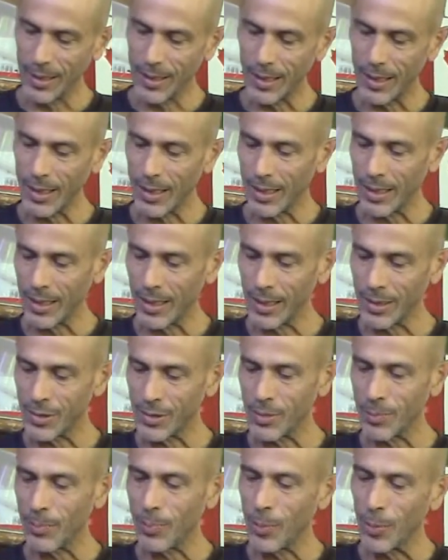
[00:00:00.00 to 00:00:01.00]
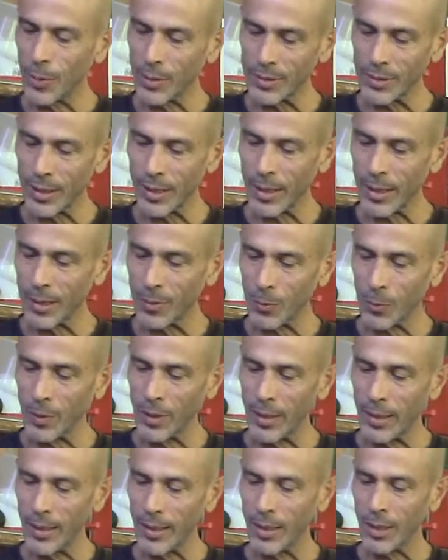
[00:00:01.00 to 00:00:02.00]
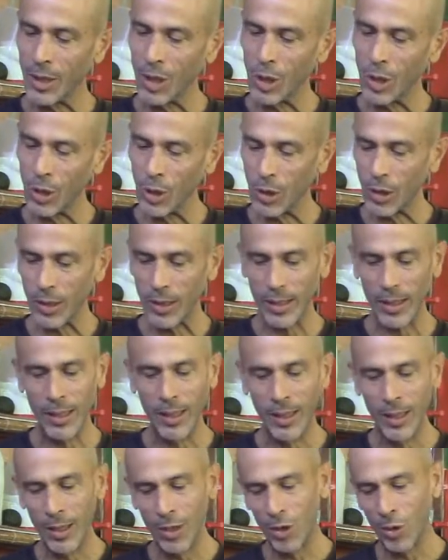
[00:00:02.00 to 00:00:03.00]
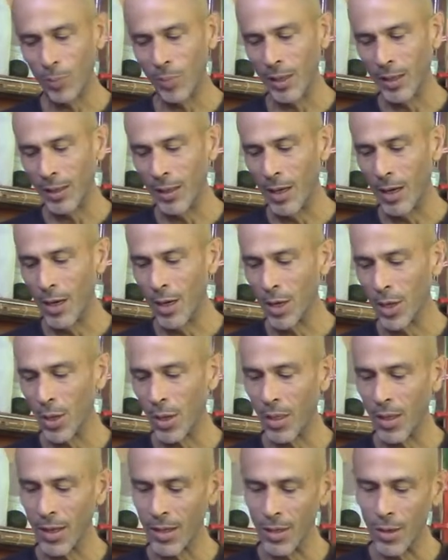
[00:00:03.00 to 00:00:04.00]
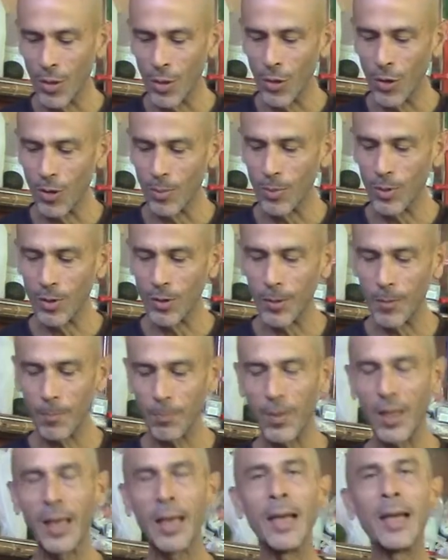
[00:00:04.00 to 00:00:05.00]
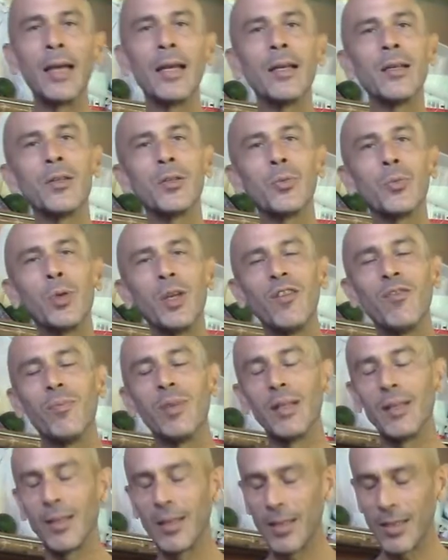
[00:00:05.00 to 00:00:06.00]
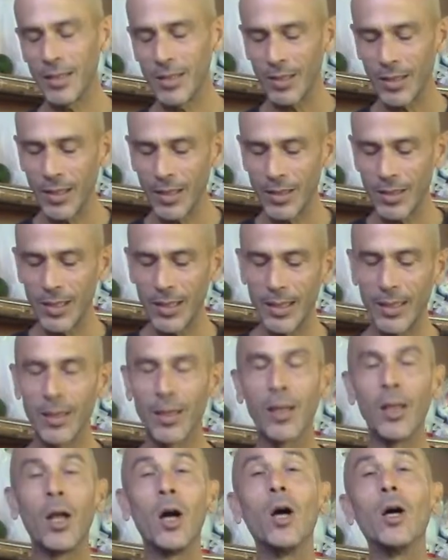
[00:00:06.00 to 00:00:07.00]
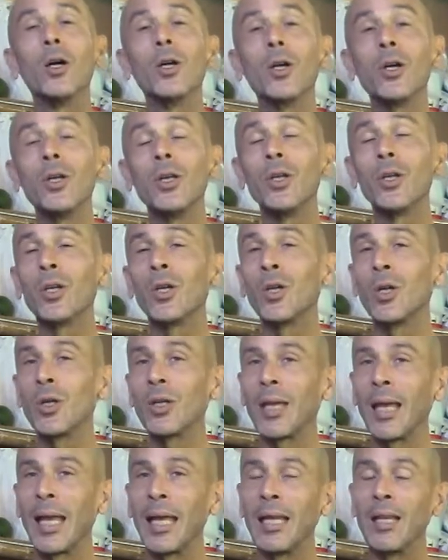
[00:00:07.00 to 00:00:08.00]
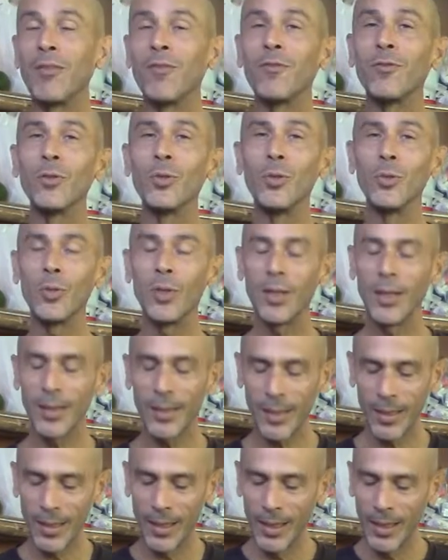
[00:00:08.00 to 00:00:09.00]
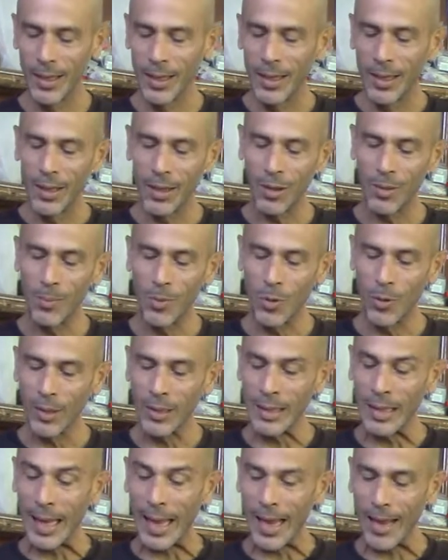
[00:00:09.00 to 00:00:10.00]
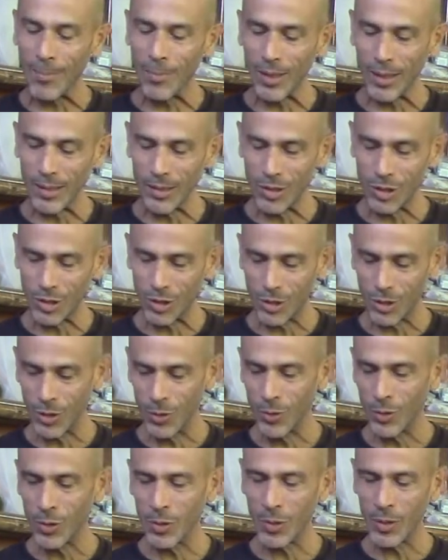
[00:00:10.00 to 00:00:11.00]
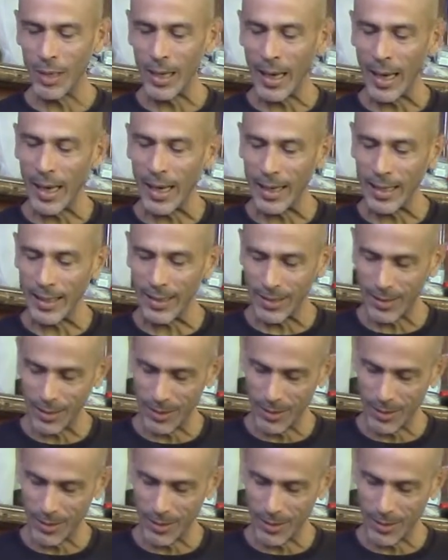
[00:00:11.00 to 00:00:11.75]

It's important that we cook a little bit longer than normal. As we've been discussing, the longer you cook any food, the more damage you create